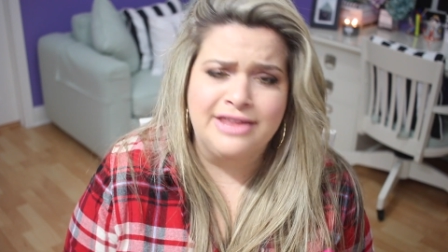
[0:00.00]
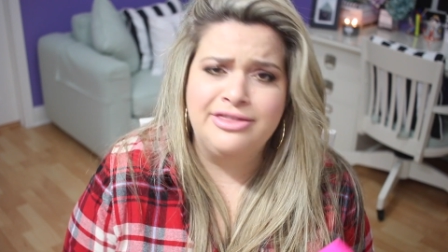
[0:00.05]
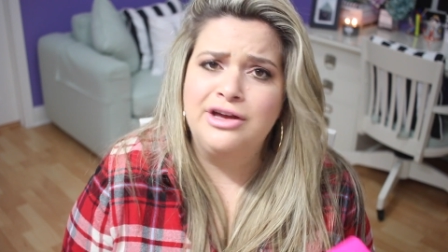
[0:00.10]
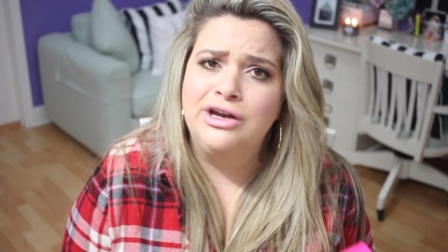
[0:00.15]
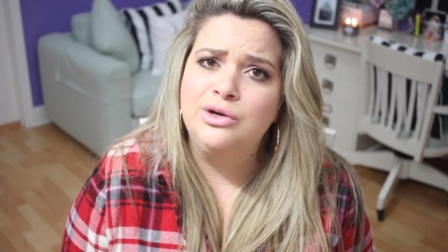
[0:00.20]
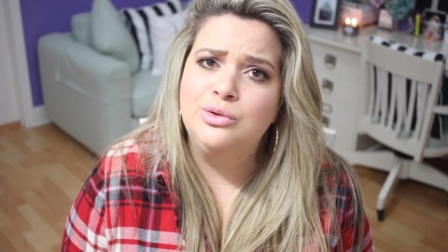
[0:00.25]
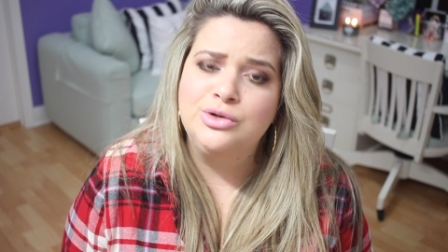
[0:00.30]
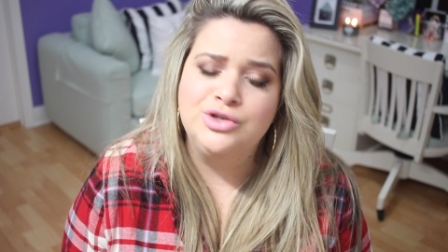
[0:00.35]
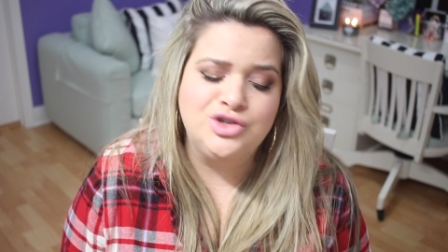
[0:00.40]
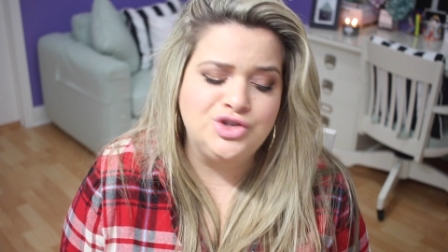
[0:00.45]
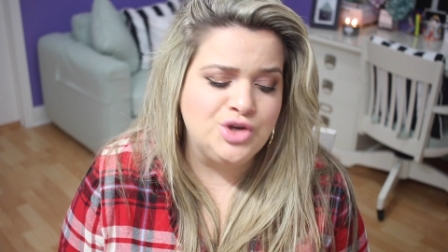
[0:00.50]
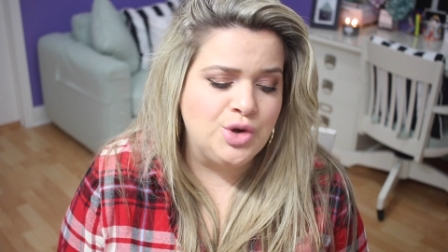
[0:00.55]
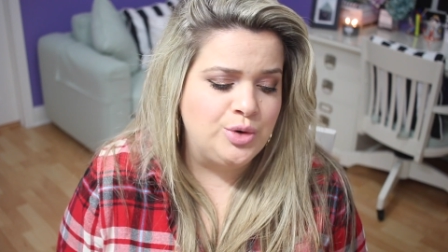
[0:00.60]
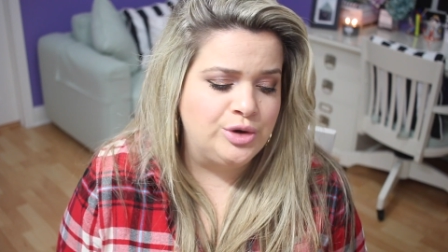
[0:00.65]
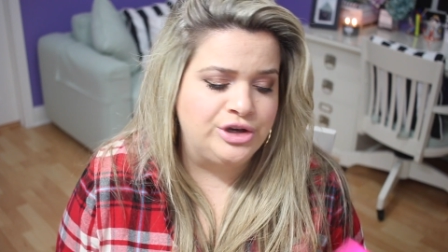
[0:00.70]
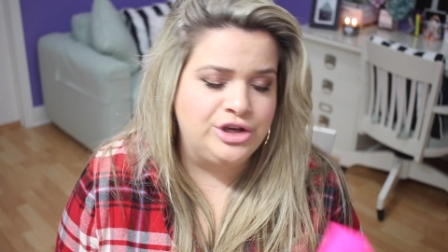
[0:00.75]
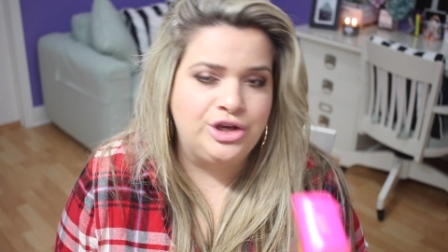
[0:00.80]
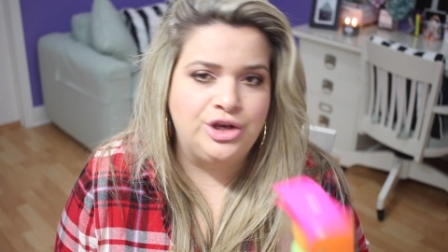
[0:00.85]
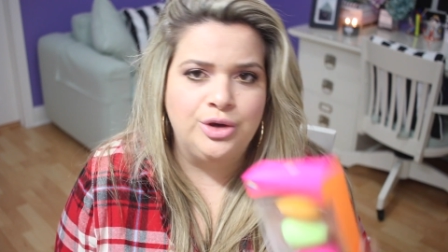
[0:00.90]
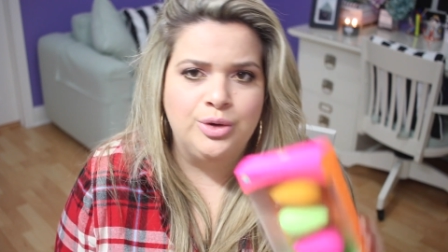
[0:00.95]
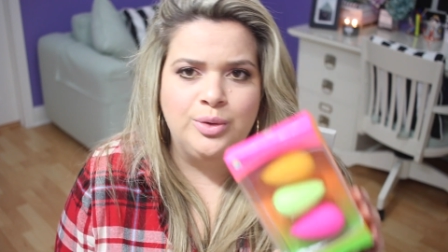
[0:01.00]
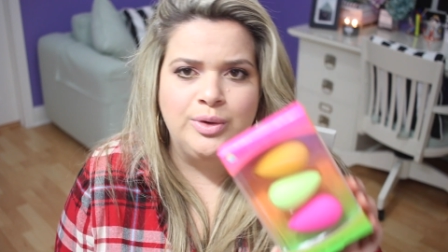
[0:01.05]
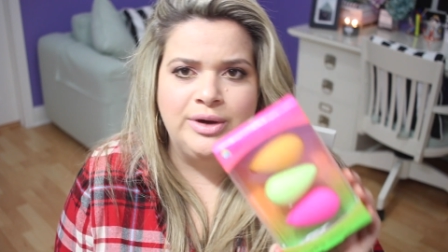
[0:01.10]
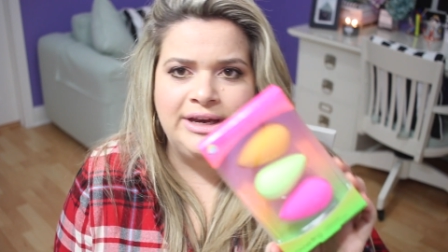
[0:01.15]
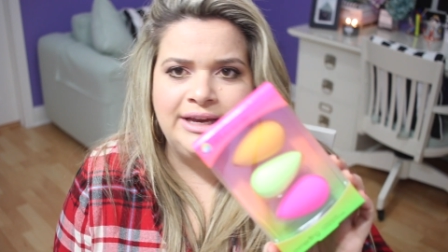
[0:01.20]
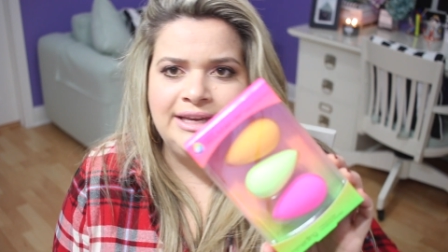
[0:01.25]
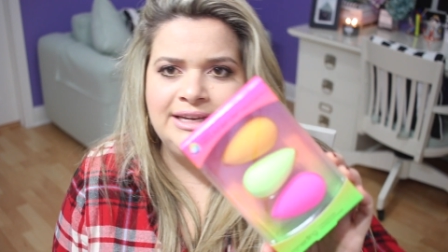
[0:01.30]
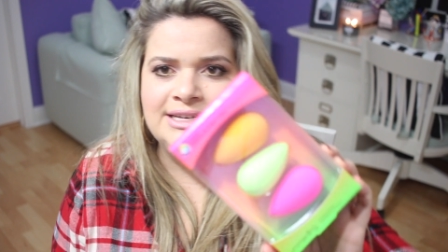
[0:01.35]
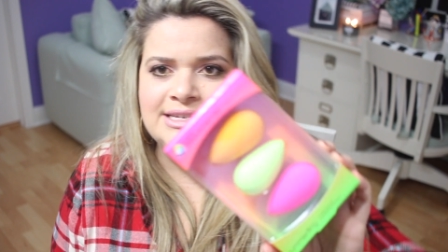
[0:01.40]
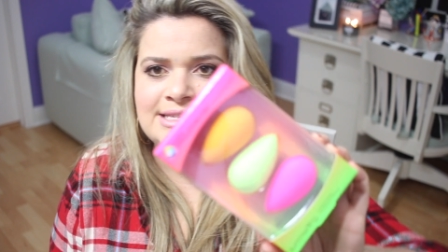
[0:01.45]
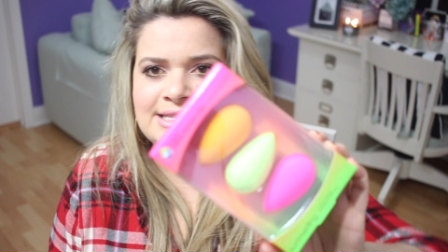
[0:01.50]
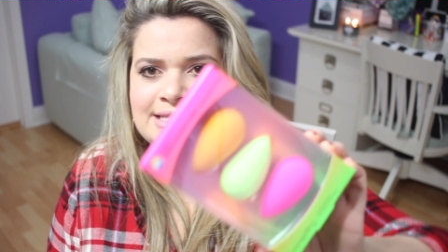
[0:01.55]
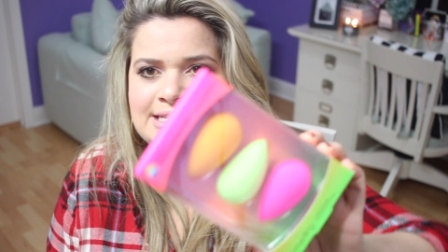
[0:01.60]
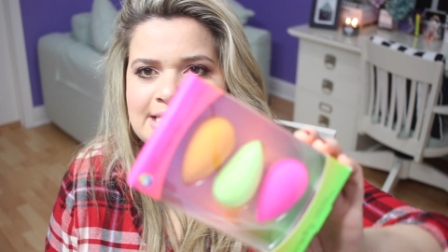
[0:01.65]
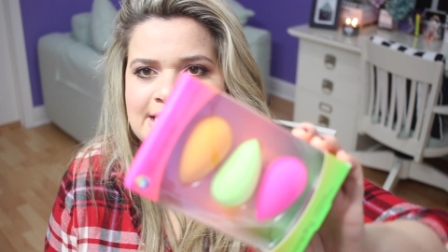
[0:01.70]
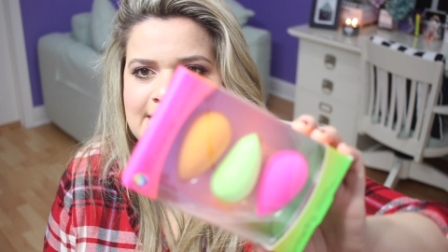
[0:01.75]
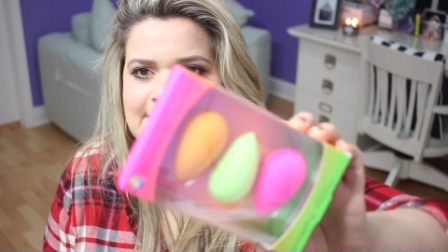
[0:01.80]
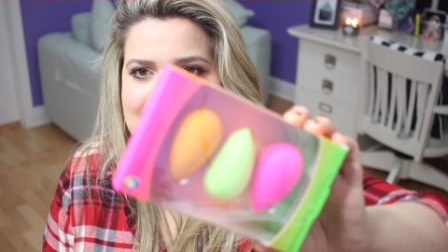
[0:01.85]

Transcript: I thought it was so cute. It is this